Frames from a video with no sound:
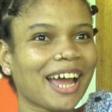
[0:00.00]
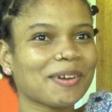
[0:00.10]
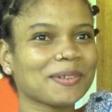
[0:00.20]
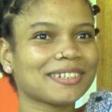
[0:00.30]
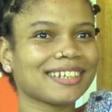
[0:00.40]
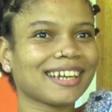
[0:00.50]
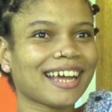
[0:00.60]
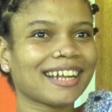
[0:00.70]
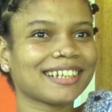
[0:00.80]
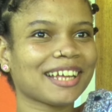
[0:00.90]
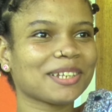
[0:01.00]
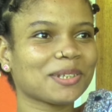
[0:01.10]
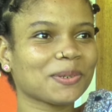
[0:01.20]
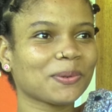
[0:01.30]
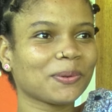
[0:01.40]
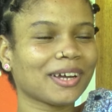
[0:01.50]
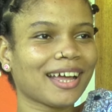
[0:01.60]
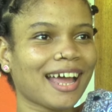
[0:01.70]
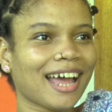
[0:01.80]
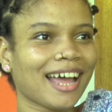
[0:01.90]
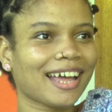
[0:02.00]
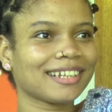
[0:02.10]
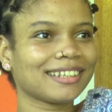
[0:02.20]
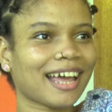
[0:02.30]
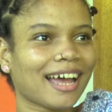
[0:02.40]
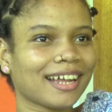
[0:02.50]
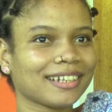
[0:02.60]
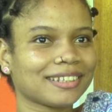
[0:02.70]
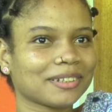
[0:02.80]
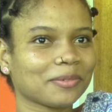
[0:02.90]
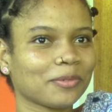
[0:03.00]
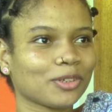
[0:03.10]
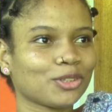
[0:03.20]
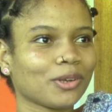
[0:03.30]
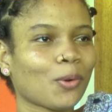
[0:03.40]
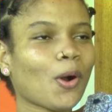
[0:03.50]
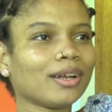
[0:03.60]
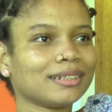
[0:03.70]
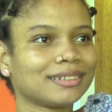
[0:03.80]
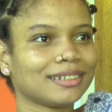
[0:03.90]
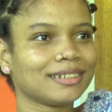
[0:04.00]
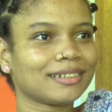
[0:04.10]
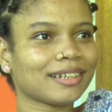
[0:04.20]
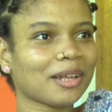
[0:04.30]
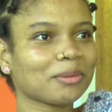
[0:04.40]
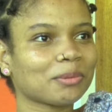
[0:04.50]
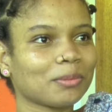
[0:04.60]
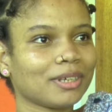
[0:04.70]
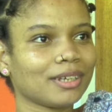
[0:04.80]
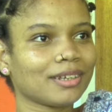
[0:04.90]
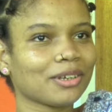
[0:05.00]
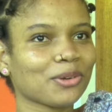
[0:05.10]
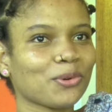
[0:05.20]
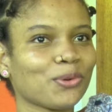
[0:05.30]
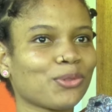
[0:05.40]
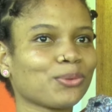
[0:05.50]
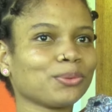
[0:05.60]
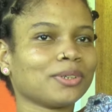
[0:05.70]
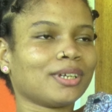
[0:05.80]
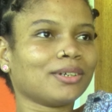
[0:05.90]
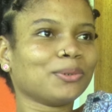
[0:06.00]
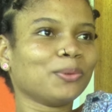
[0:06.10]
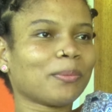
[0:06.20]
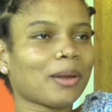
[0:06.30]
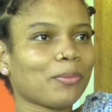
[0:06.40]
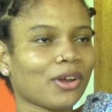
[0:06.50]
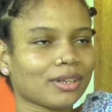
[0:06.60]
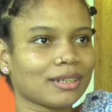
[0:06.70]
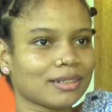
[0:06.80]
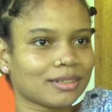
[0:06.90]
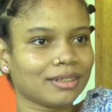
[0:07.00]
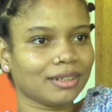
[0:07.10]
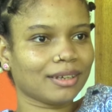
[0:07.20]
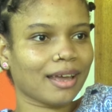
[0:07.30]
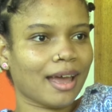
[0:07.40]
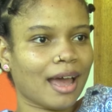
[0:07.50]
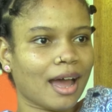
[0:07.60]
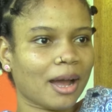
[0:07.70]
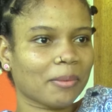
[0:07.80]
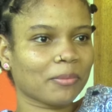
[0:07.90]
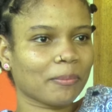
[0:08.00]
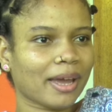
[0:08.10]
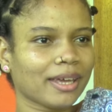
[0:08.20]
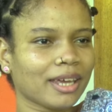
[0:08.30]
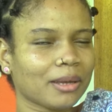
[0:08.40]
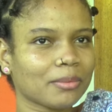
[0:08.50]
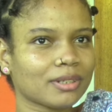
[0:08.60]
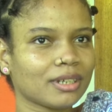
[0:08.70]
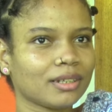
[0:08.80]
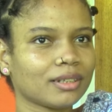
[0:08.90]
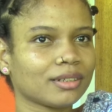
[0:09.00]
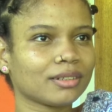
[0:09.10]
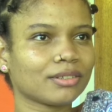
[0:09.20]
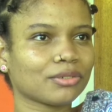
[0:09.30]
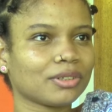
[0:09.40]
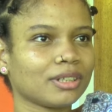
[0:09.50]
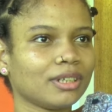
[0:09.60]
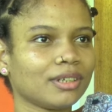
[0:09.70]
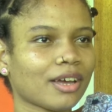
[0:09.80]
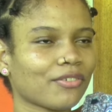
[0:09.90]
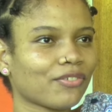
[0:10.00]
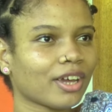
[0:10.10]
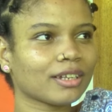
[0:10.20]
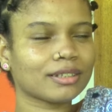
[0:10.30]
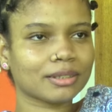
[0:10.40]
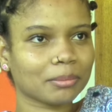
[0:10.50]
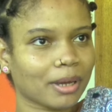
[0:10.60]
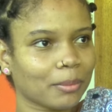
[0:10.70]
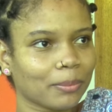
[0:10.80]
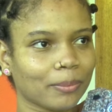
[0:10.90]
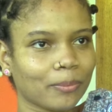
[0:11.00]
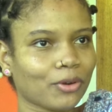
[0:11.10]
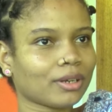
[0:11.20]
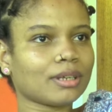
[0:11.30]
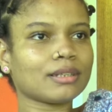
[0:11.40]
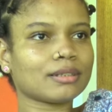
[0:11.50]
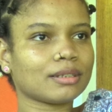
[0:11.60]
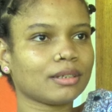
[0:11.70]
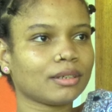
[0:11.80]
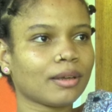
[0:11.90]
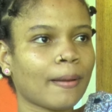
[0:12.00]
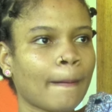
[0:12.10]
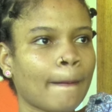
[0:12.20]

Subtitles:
I would say that. And so that qualities helped me go through my pregnancy My AMC didn't really affect my pregnancy.